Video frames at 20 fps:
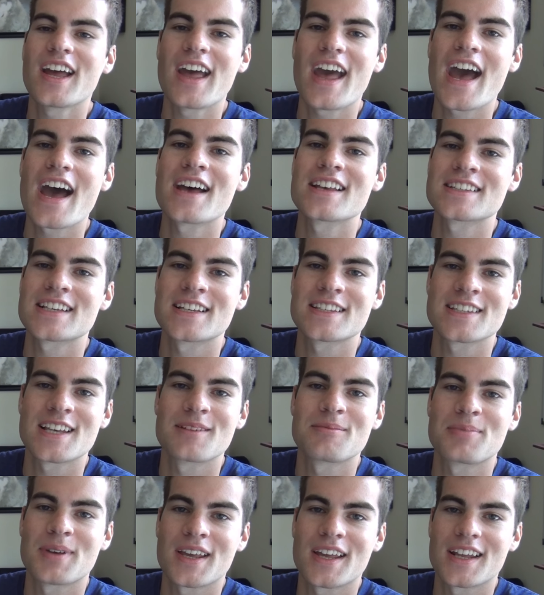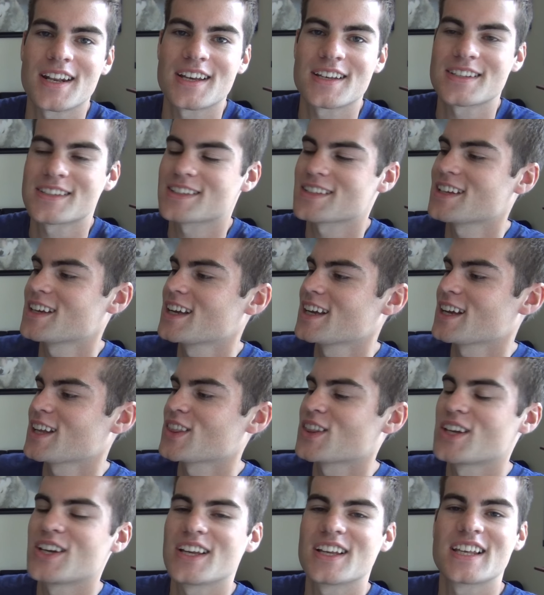As I said penis,
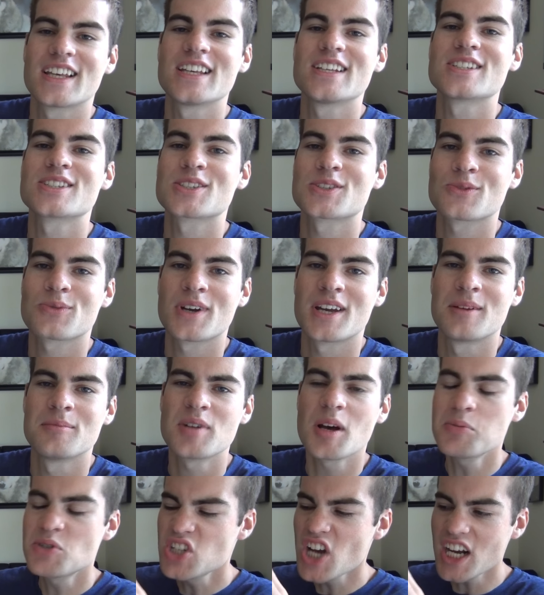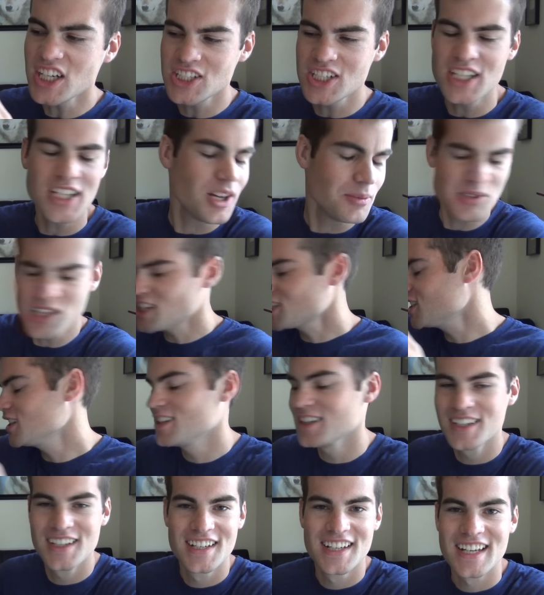that he screamed, objection,
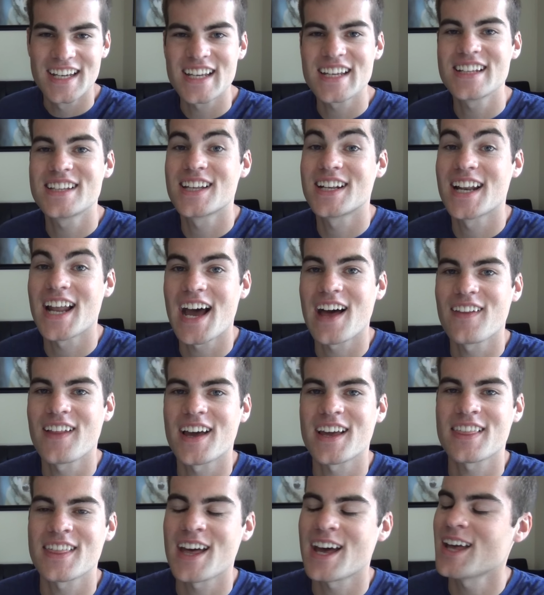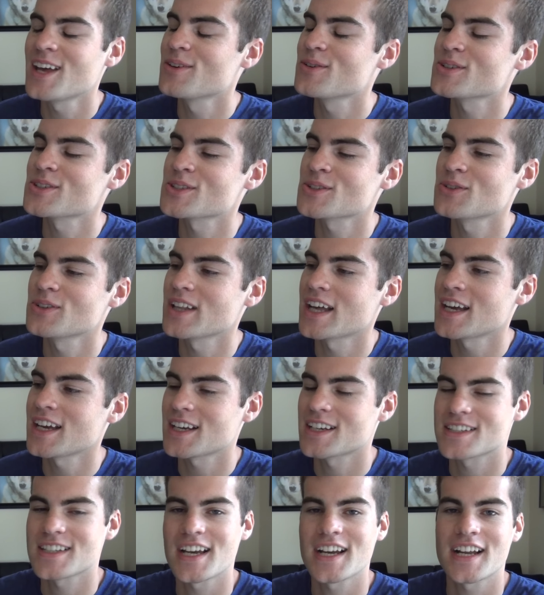objection. He did not like that. It was too late
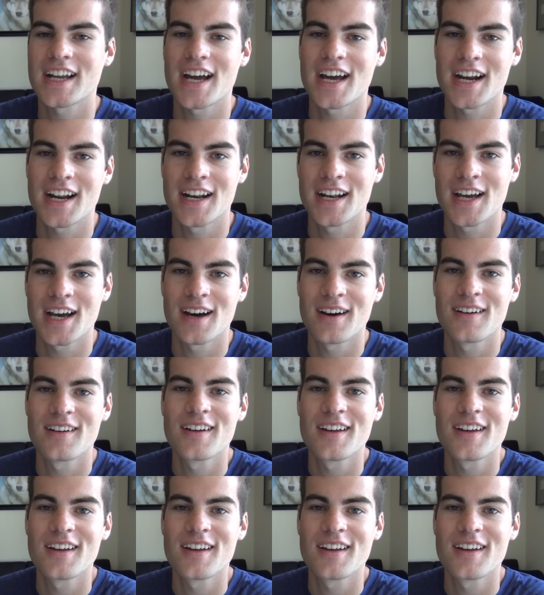because I got it out.